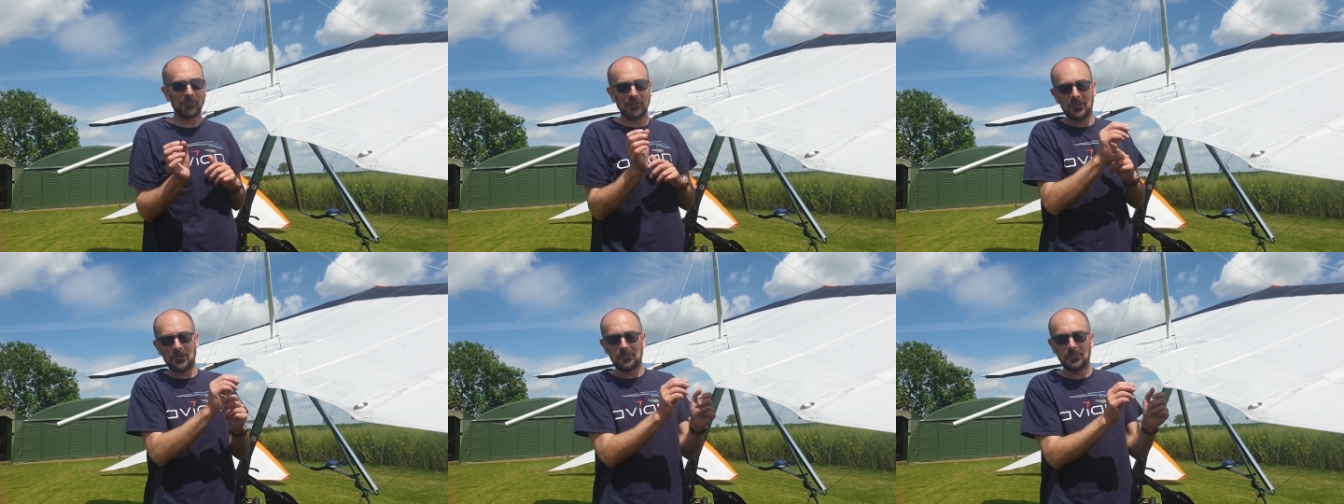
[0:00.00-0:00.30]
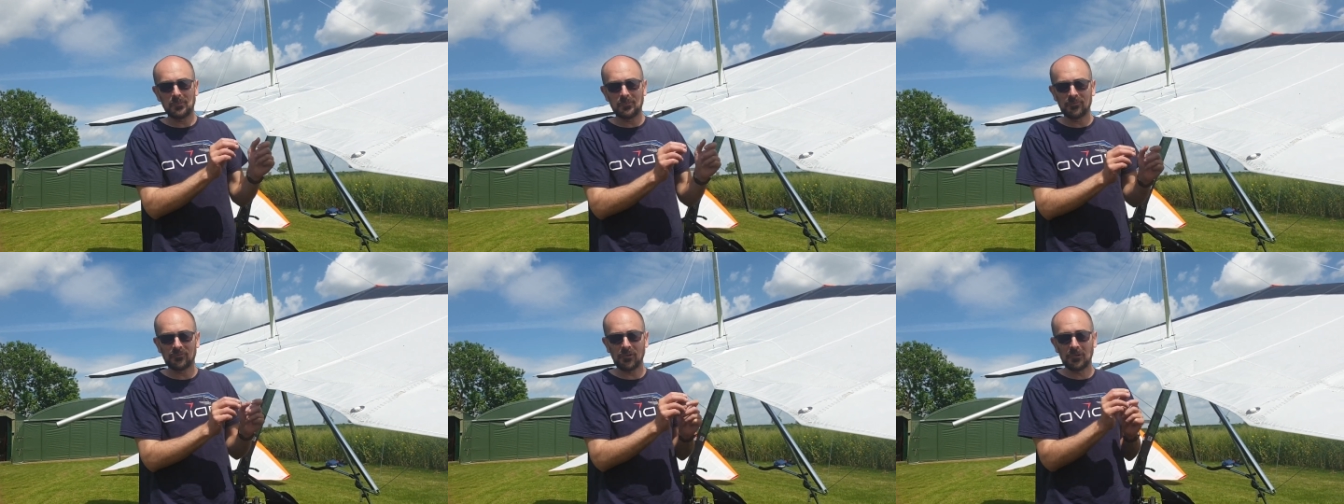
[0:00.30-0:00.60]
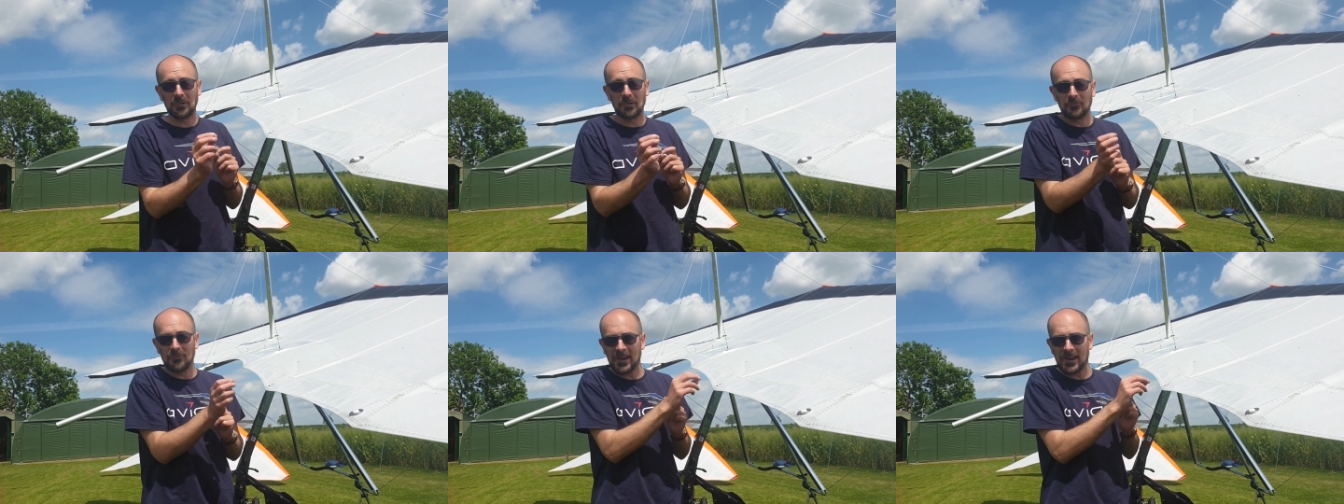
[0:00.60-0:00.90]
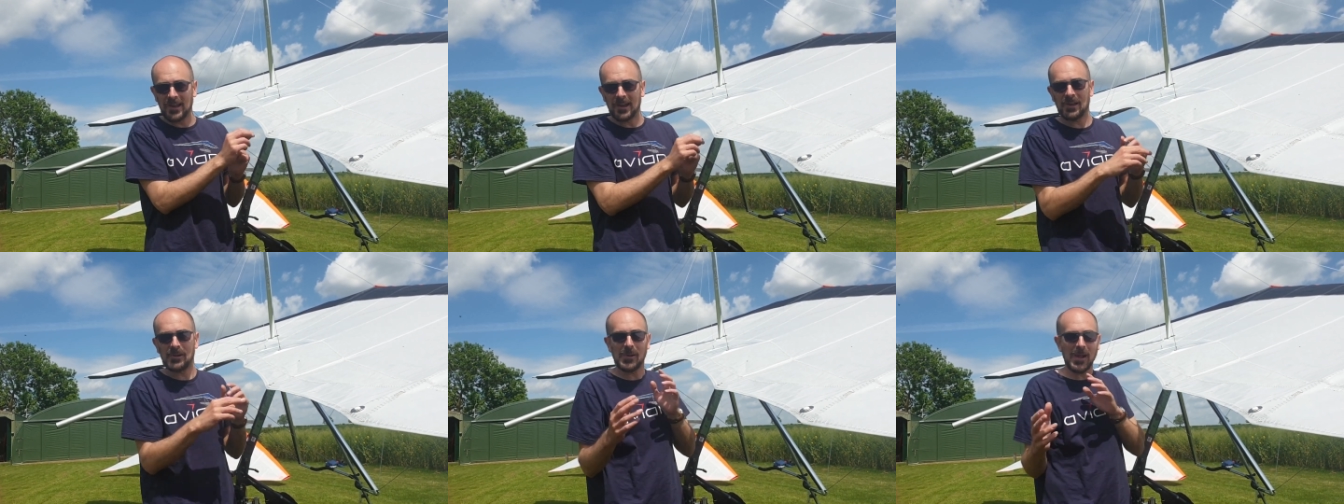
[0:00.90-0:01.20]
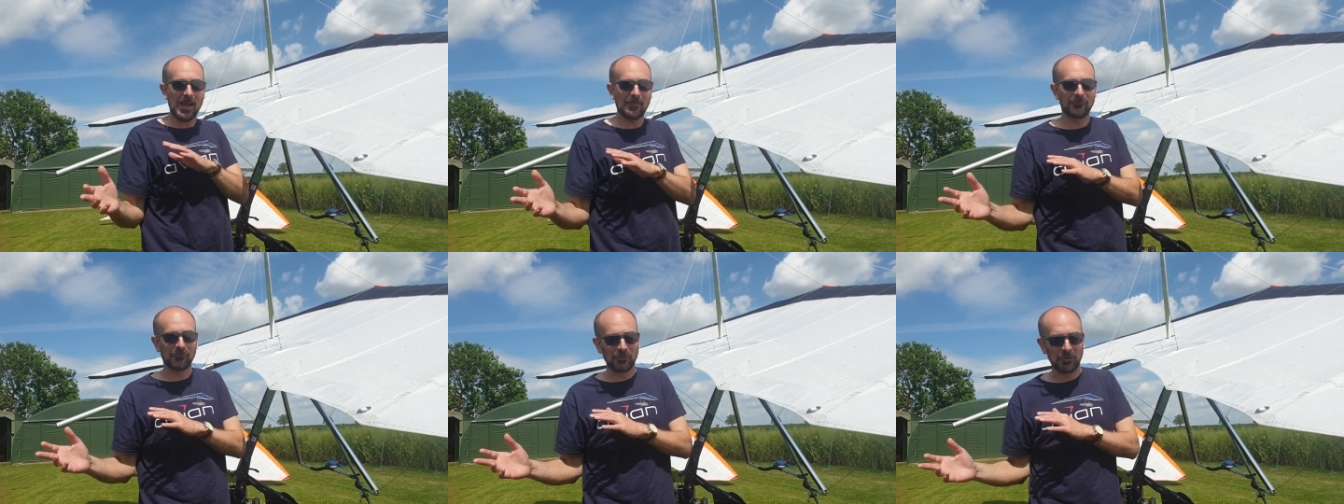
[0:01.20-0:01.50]
from the Rio
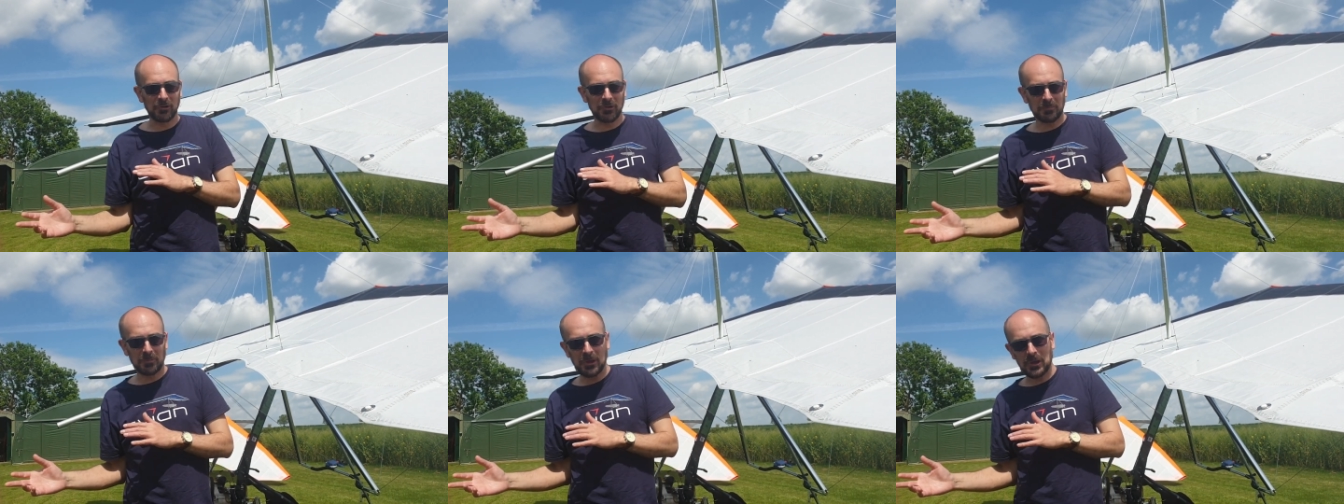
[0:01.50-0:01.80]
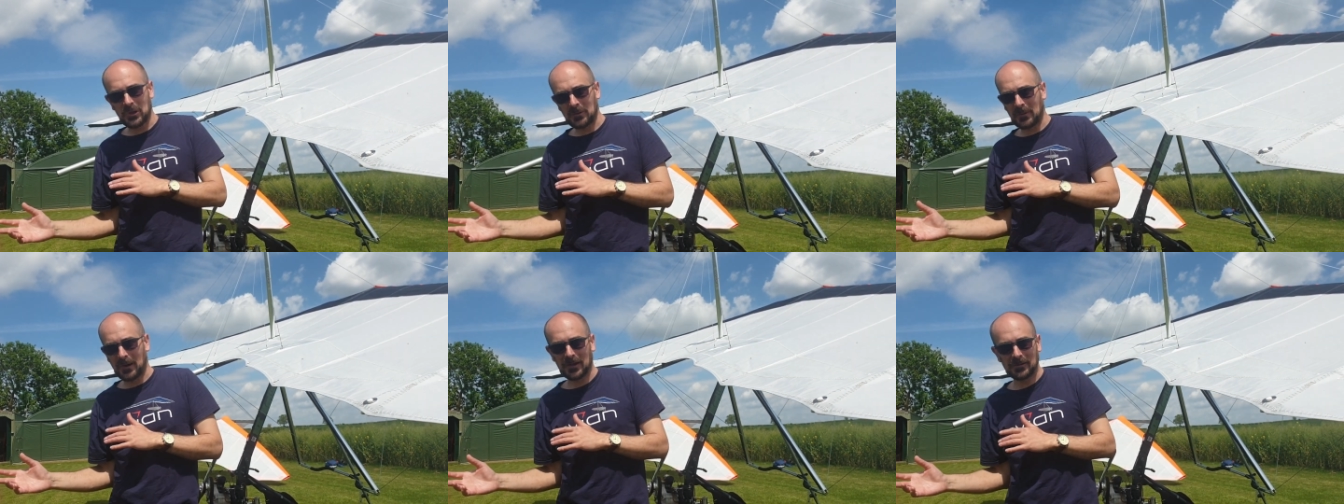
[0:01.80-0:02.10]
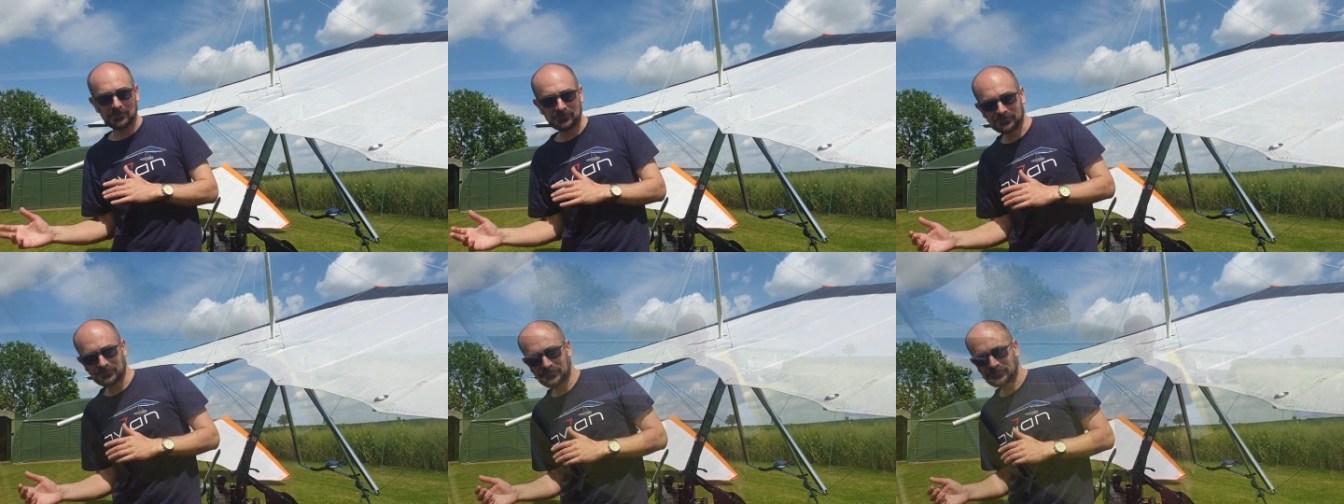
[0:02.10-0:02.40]
and from the Puma.